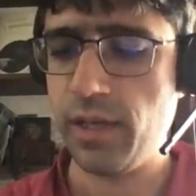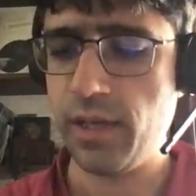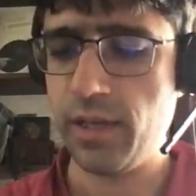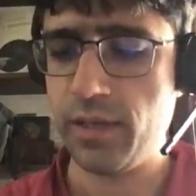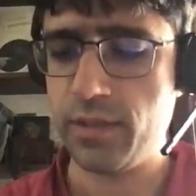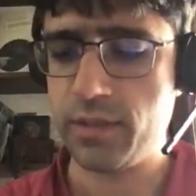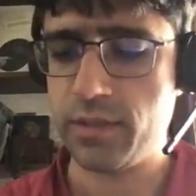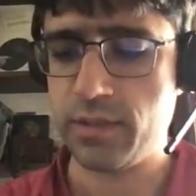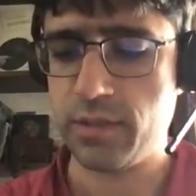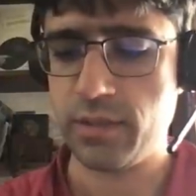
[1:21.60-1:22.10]

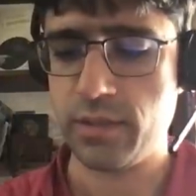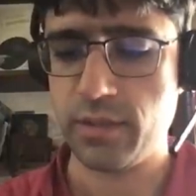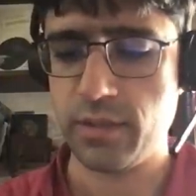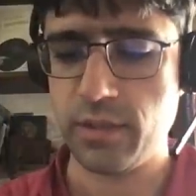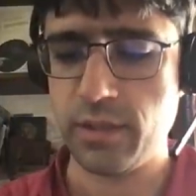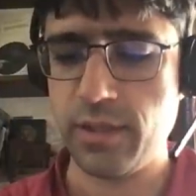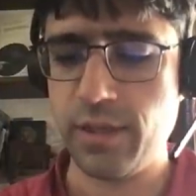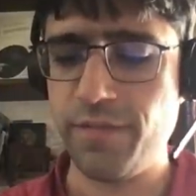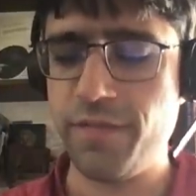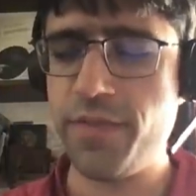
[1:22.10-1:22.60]
And
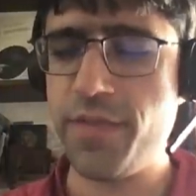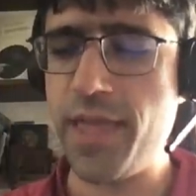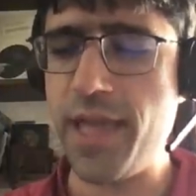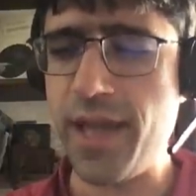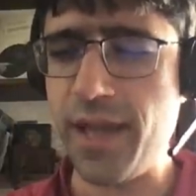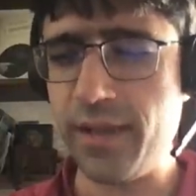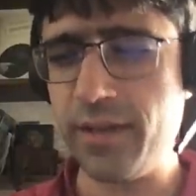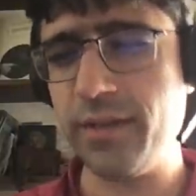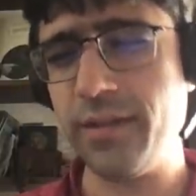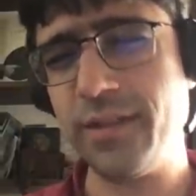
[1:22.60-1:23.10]
if
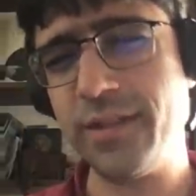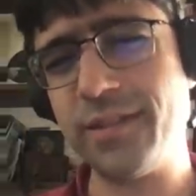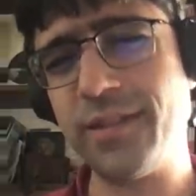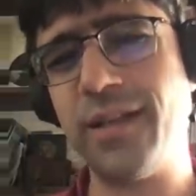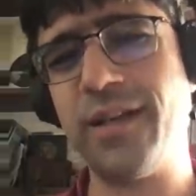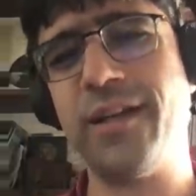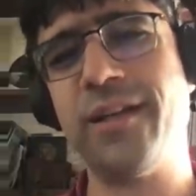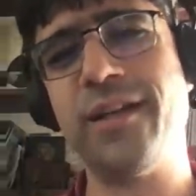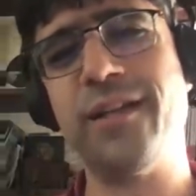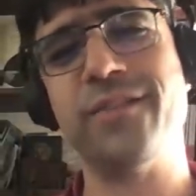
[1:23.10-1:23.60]
that is
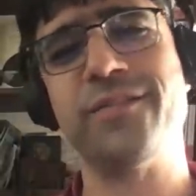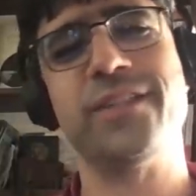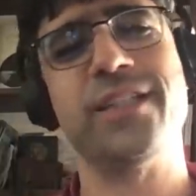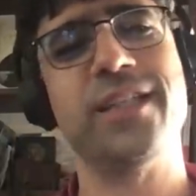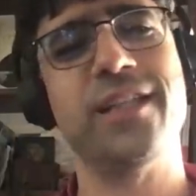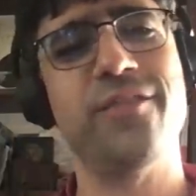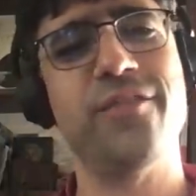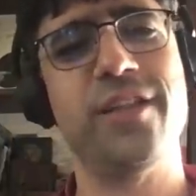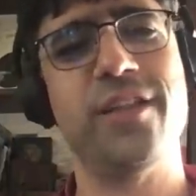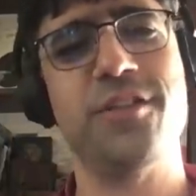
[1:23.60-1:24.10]
not enough
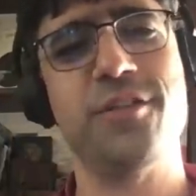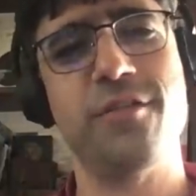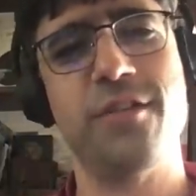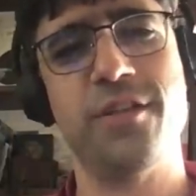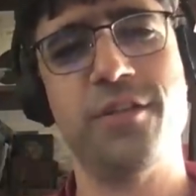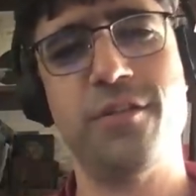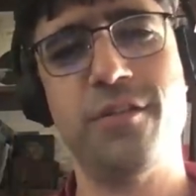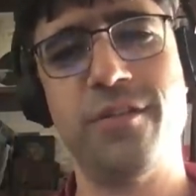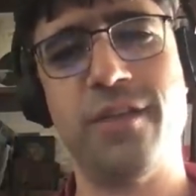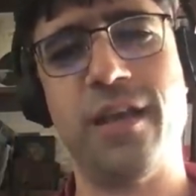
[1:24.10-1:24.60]
to convince you
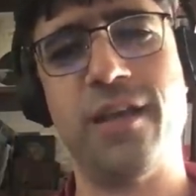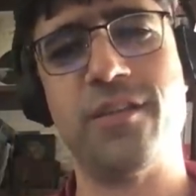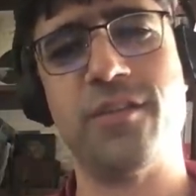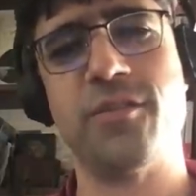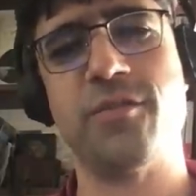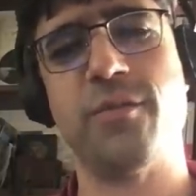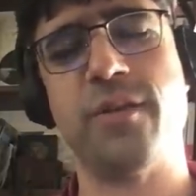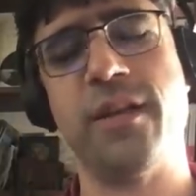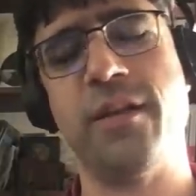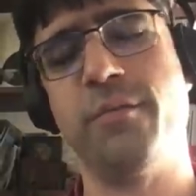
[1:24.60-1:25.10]
that two
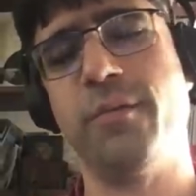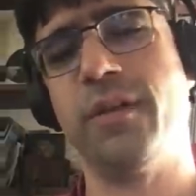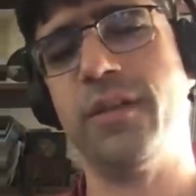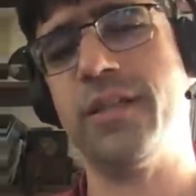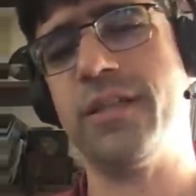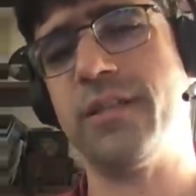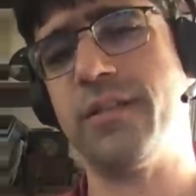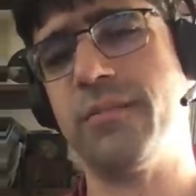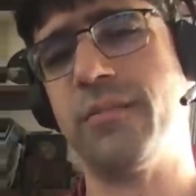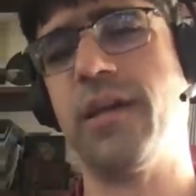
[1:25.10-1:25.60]
thousand
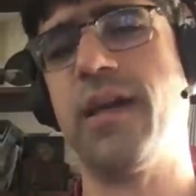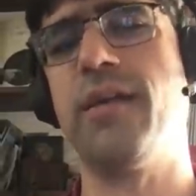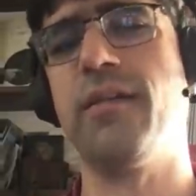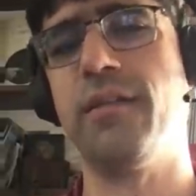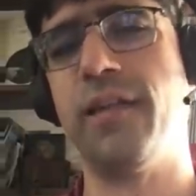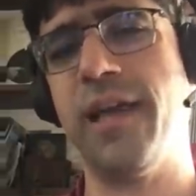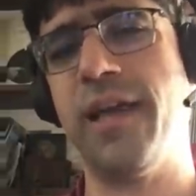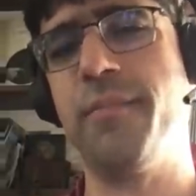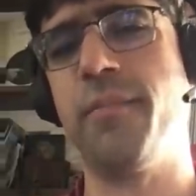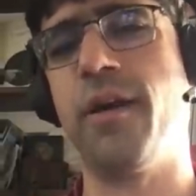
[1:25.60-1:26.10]
twenty-one is some kind
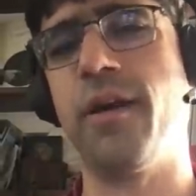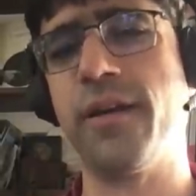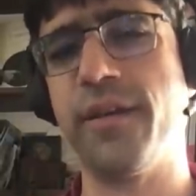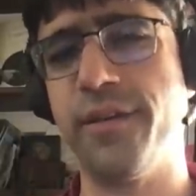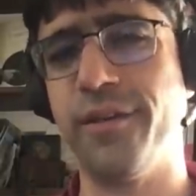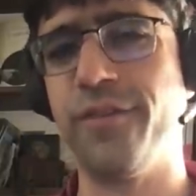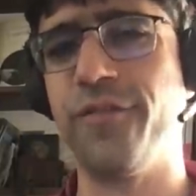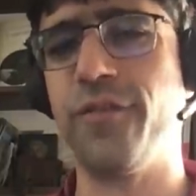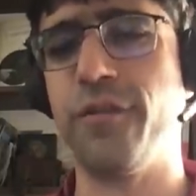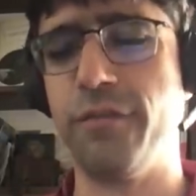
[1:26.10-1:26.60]
of
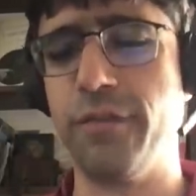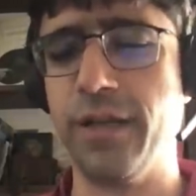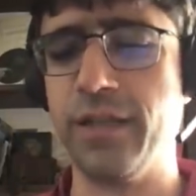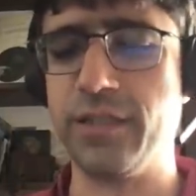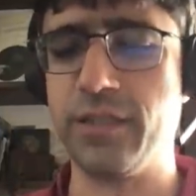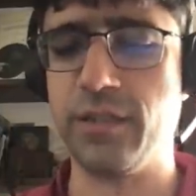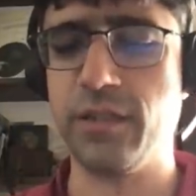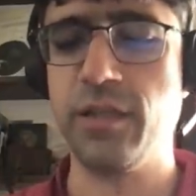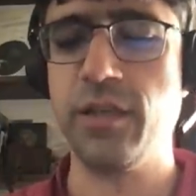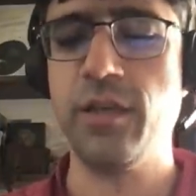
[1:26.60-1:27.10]
landmark year for
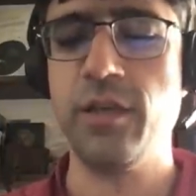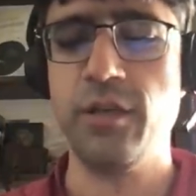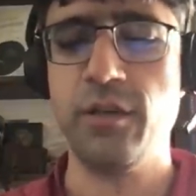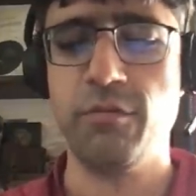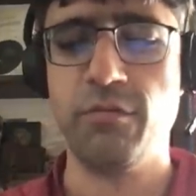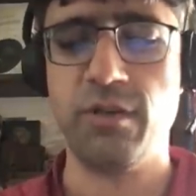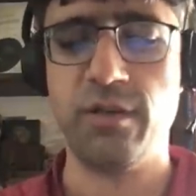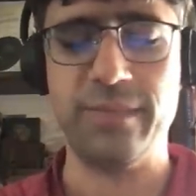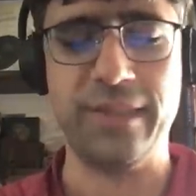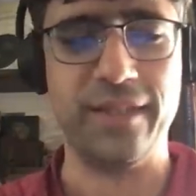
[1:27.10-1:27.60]
Rust,
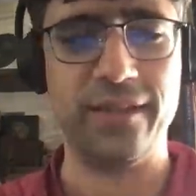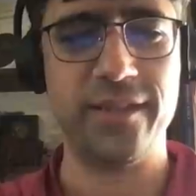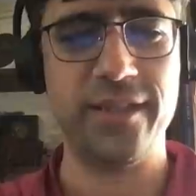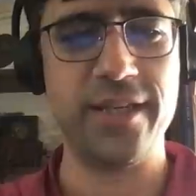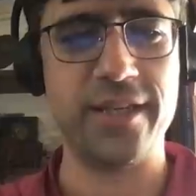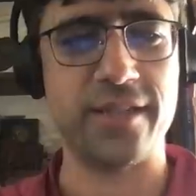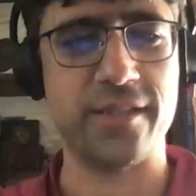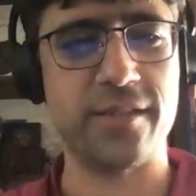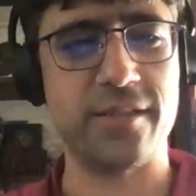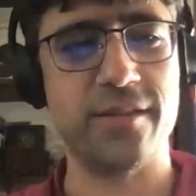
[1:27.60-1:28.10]
what about
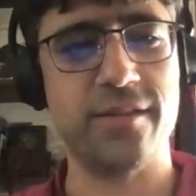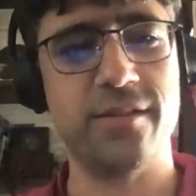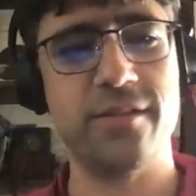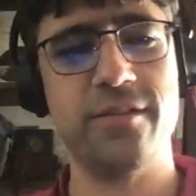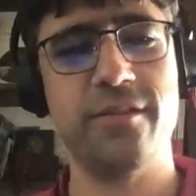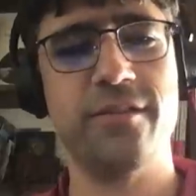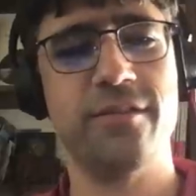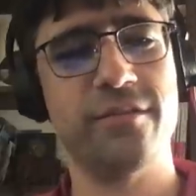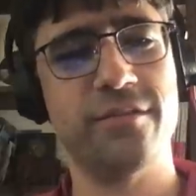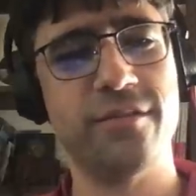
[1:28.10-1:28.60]
this?
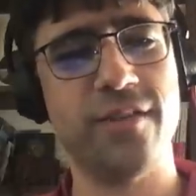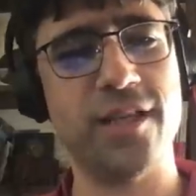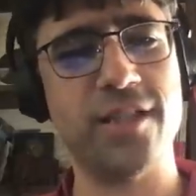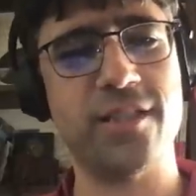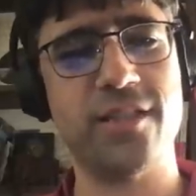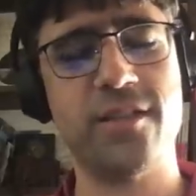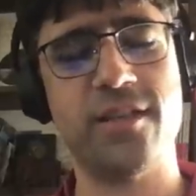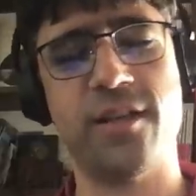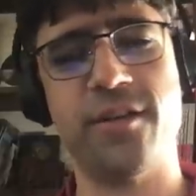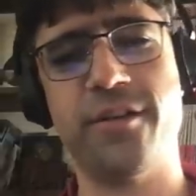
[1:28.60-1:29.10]

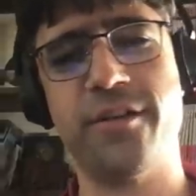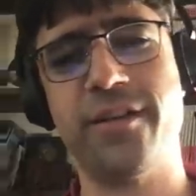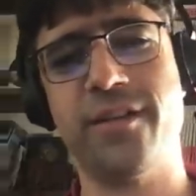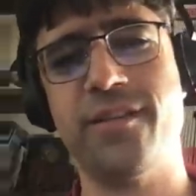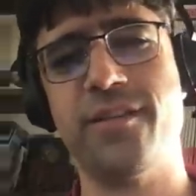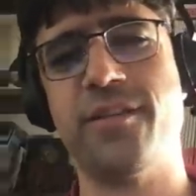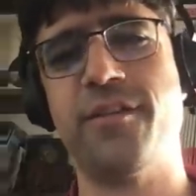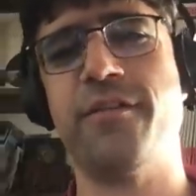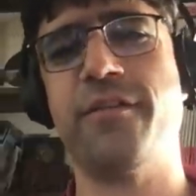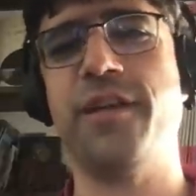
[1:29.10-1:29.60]
Rust is under
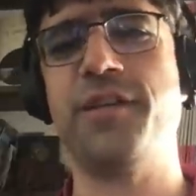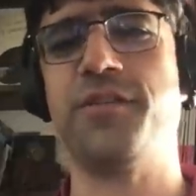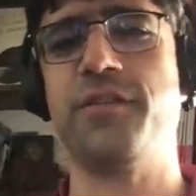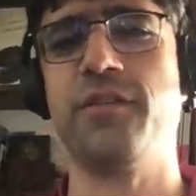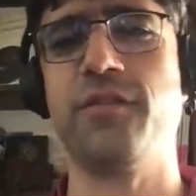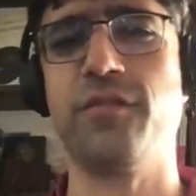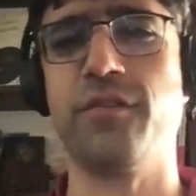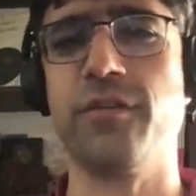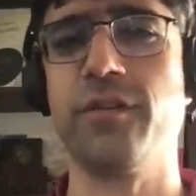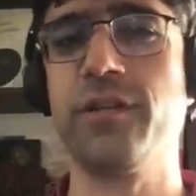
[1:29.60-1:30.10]

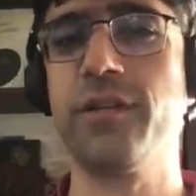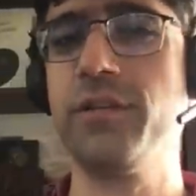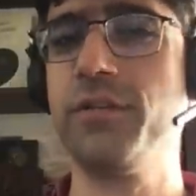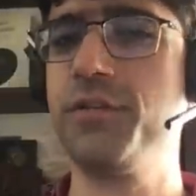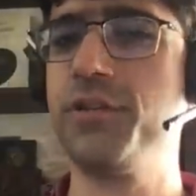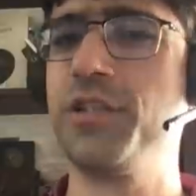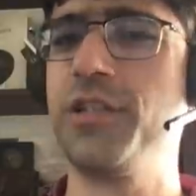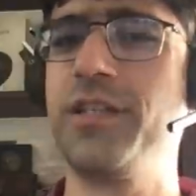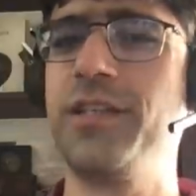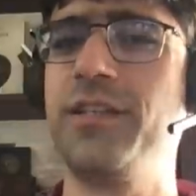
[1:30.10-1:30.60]
consideration for
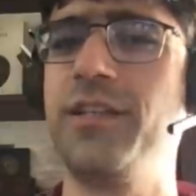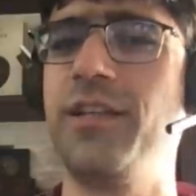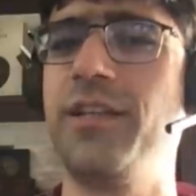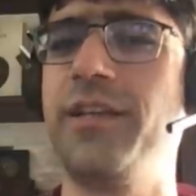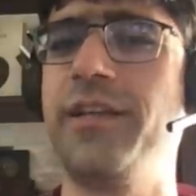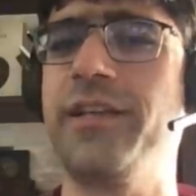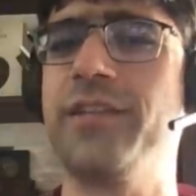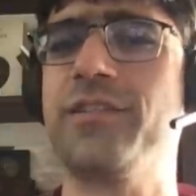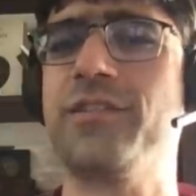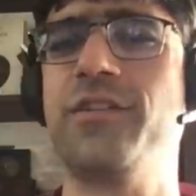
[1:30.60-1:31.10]
inclusion in the
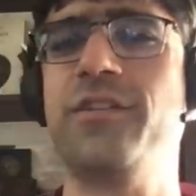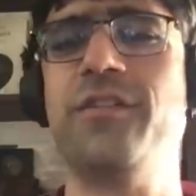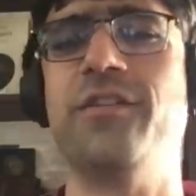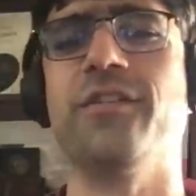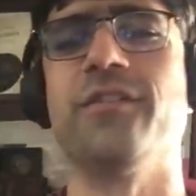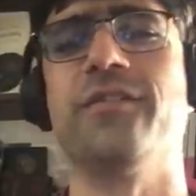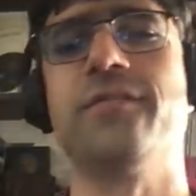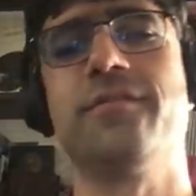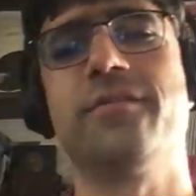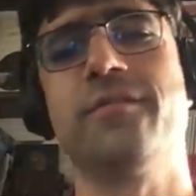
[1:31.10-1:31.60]
Linux
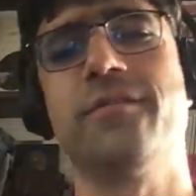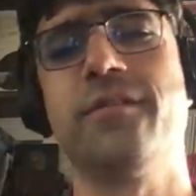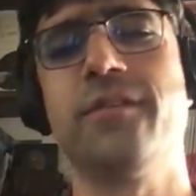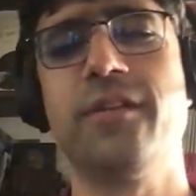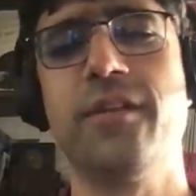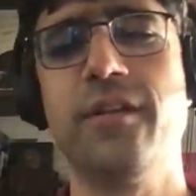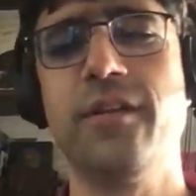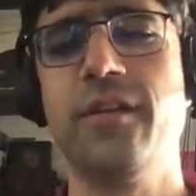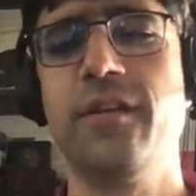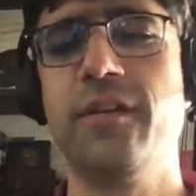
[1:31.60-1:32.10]
kernel.
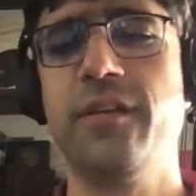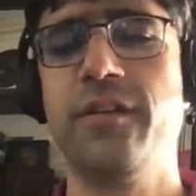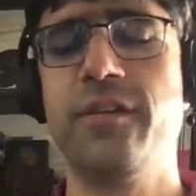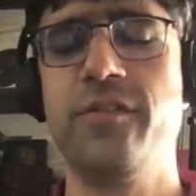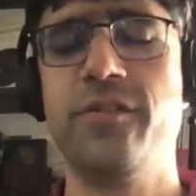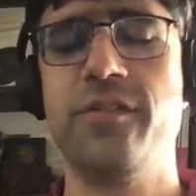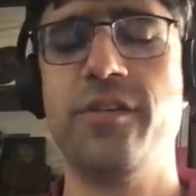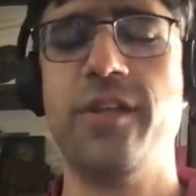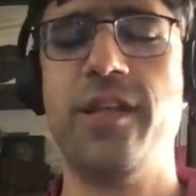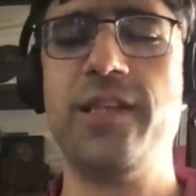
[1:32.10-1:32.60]

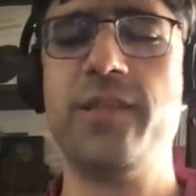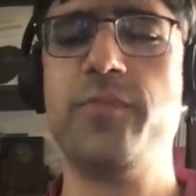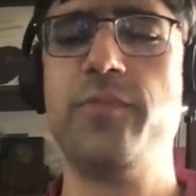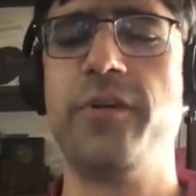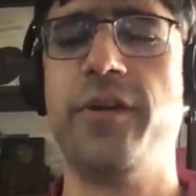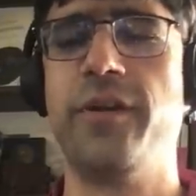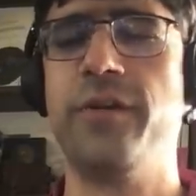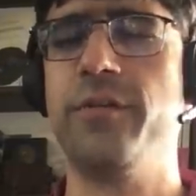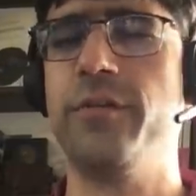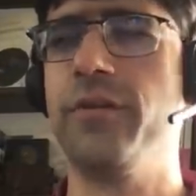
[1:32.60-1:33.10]
So that's
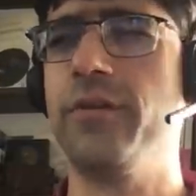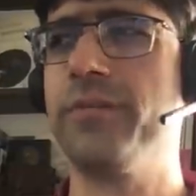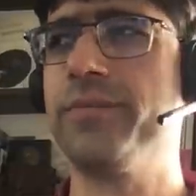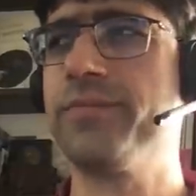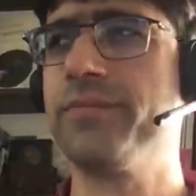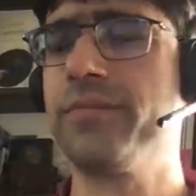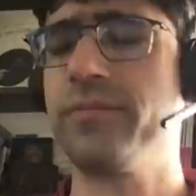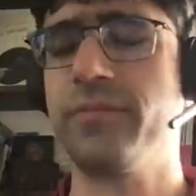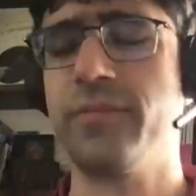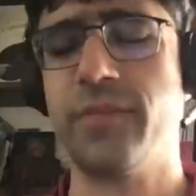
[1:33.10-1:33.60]
pretty cool.